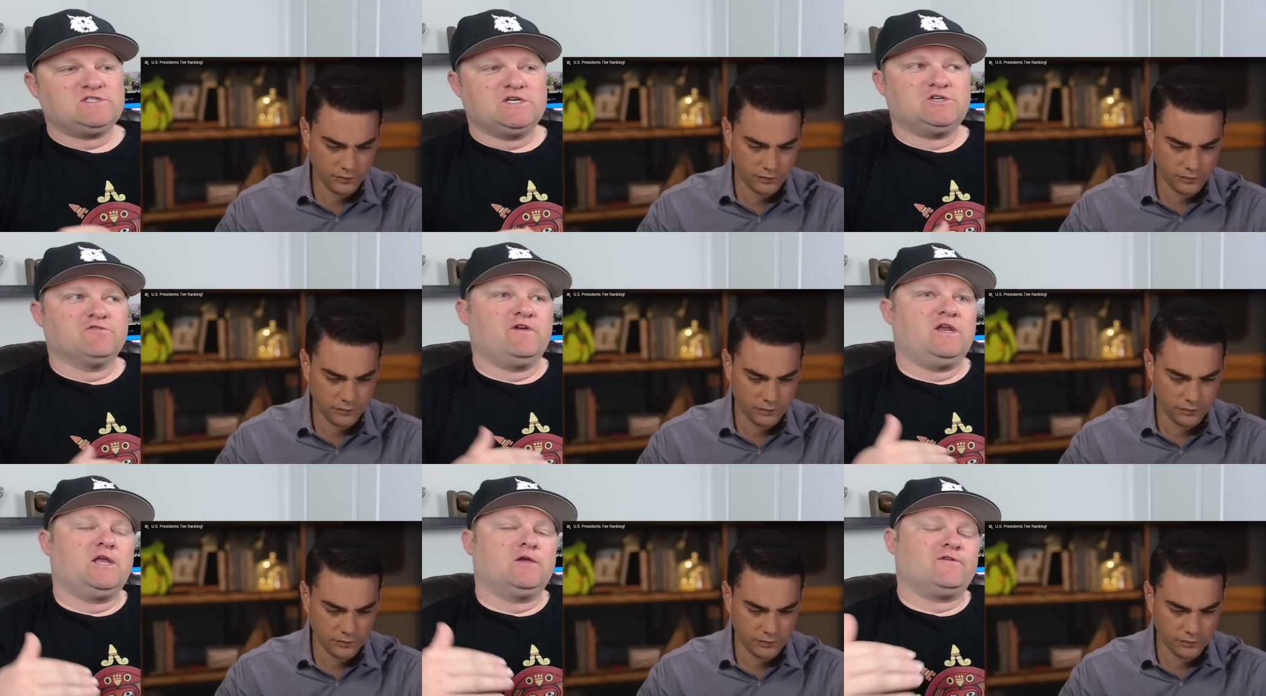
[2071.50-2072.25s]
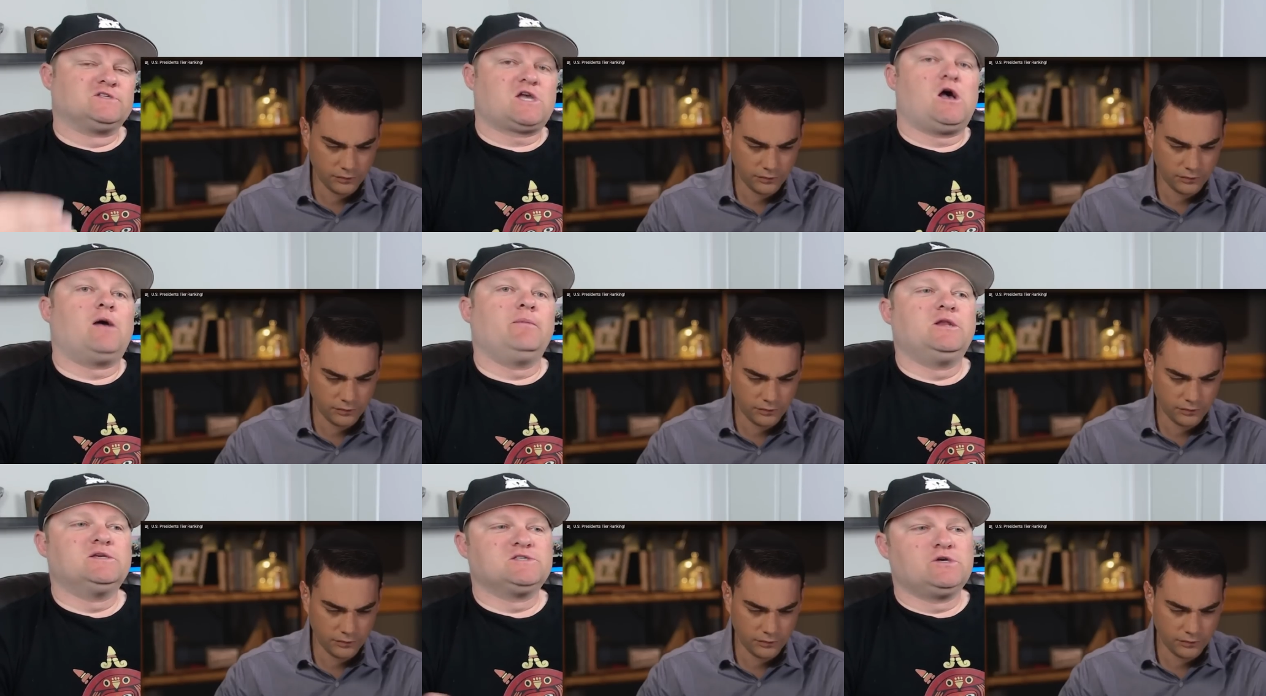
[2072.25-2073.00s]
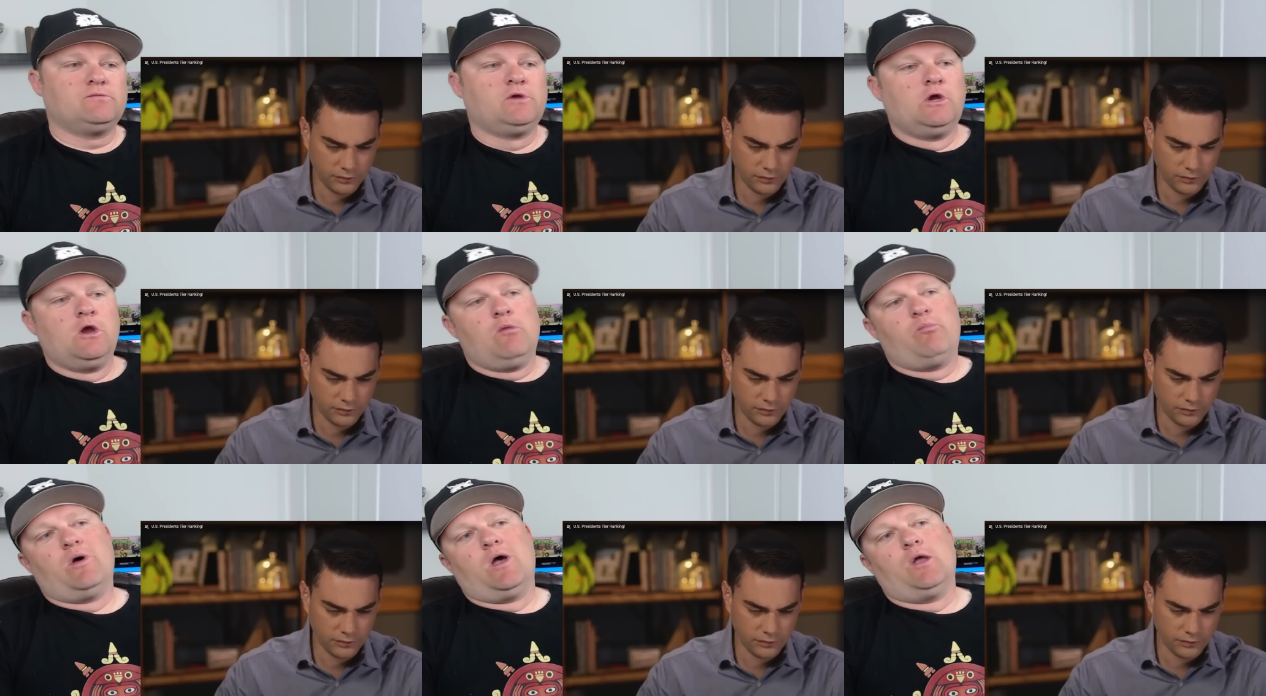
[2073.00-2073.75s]
Speaker 1: intervening, if it's communism.
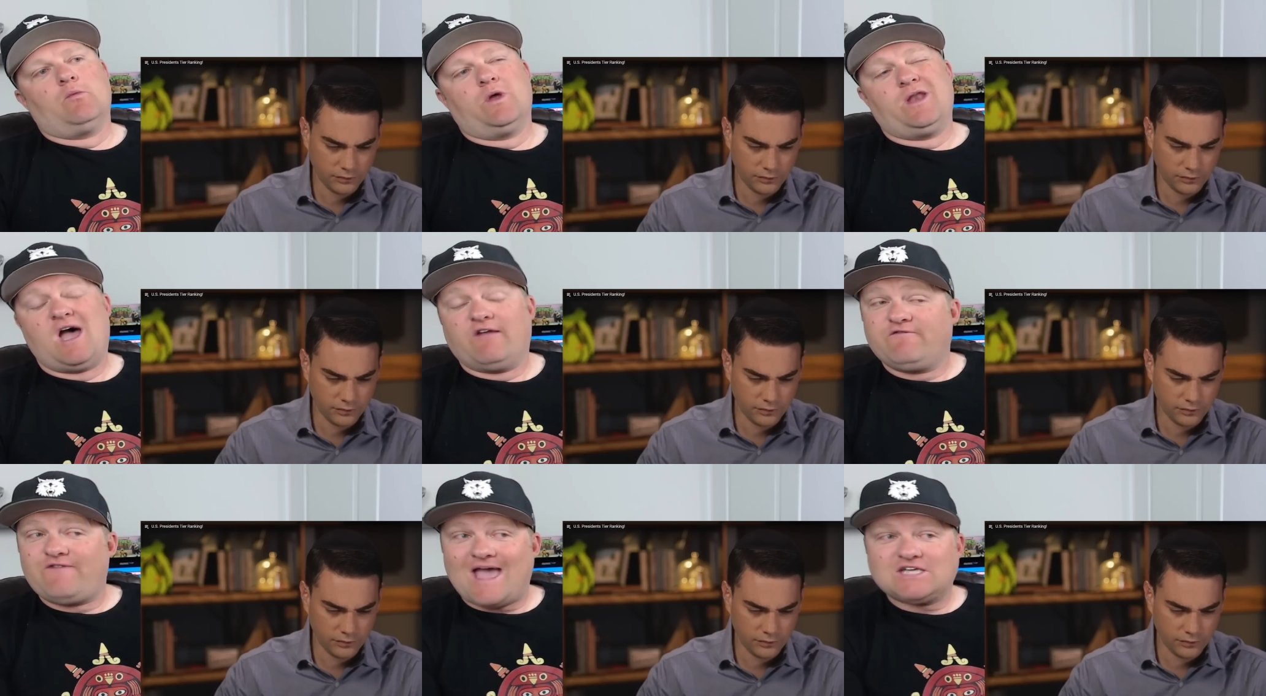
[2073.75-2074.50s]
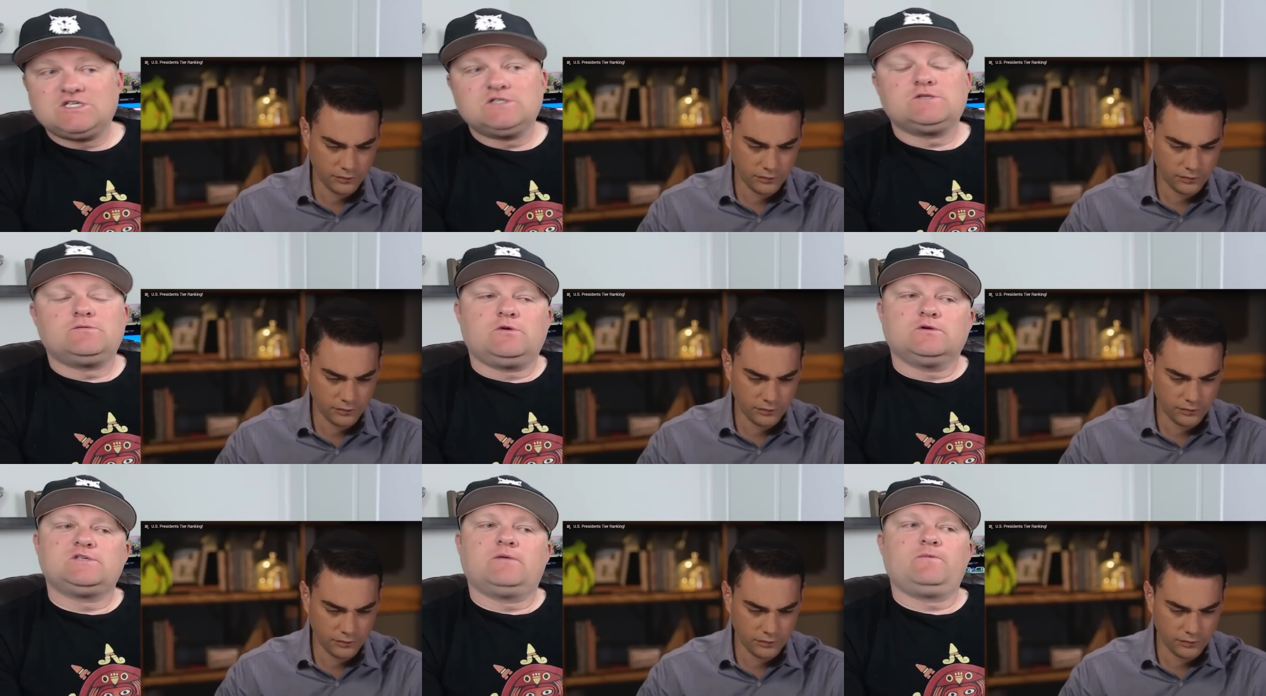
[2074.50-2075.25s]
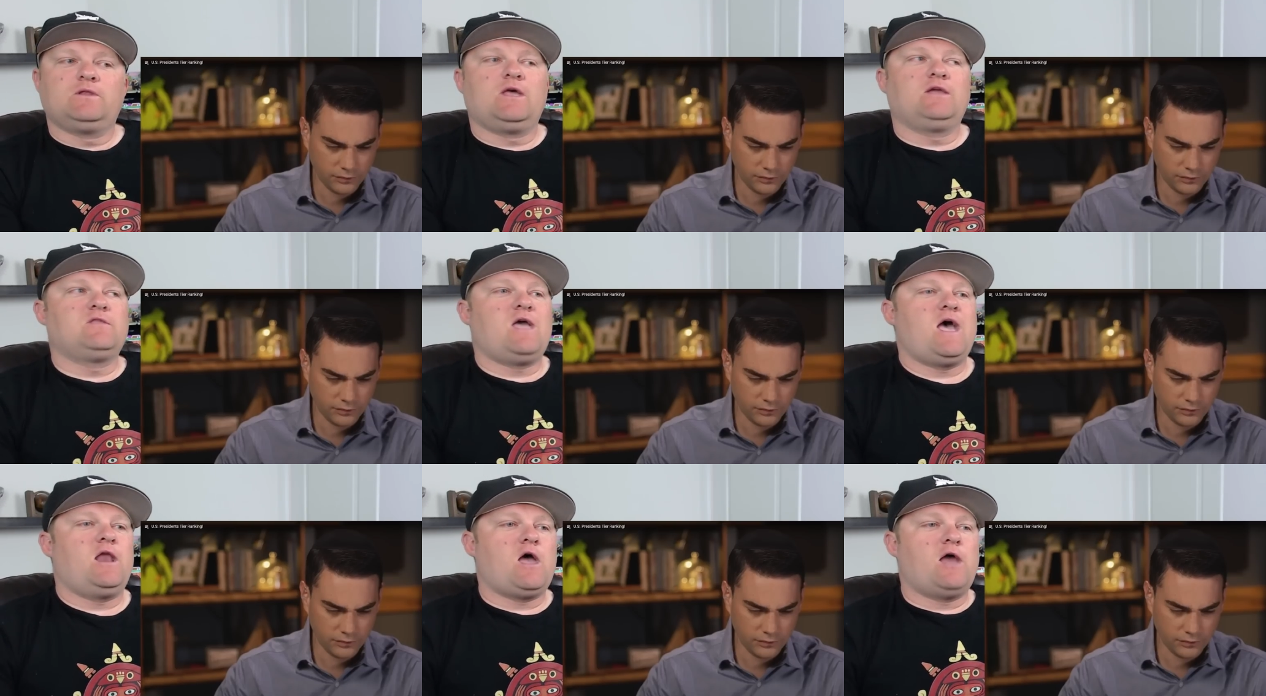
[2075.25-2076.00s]
but what, not fascism or something like
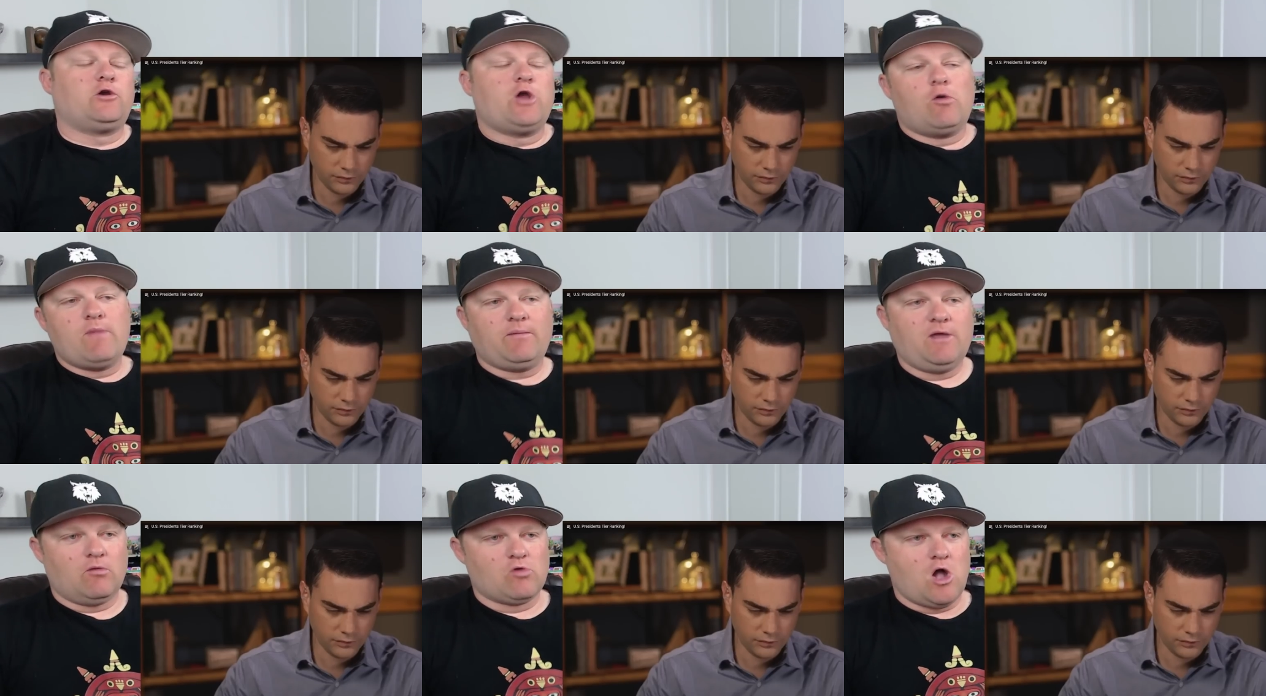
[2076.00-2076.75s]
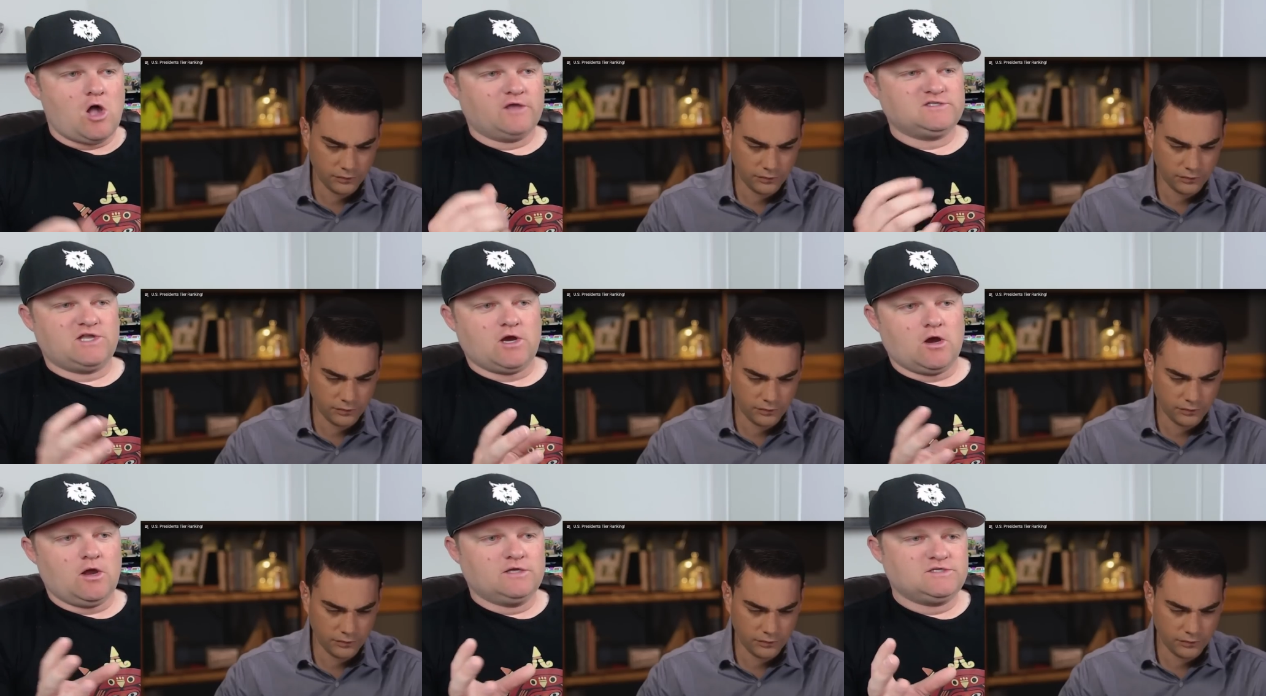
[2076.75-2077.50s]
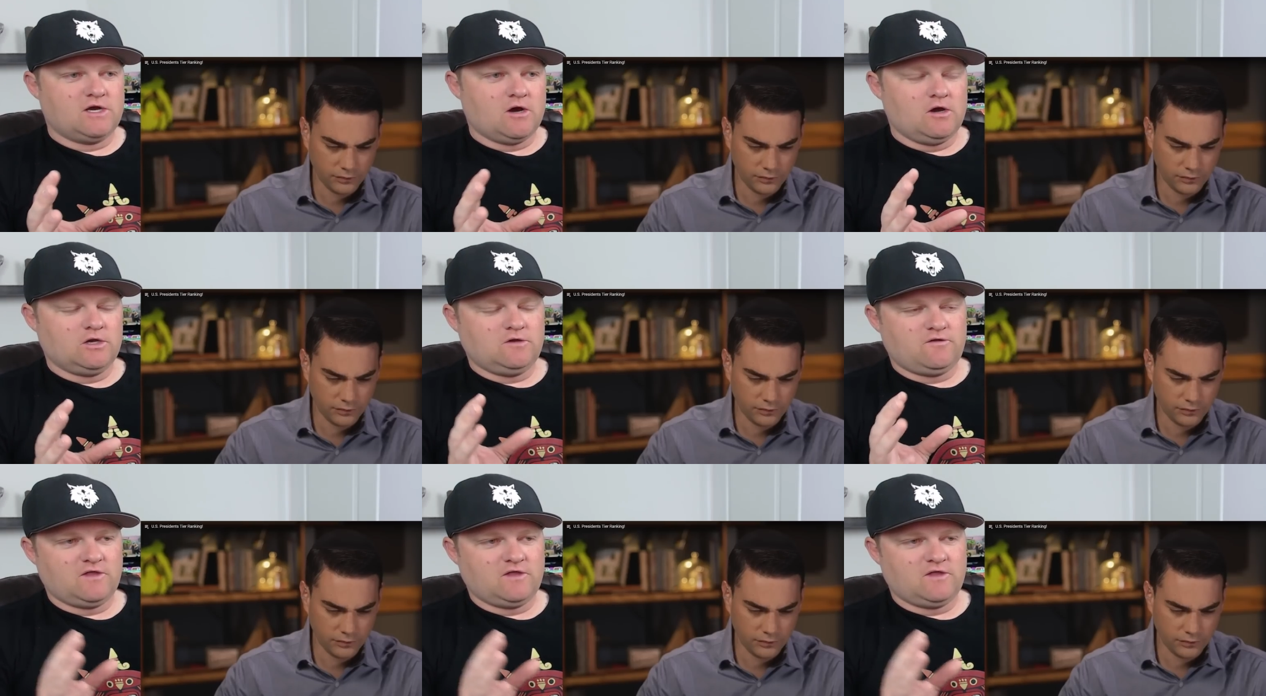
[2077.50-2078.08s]
that? I don't know. Maybe I'm wrong. Do you think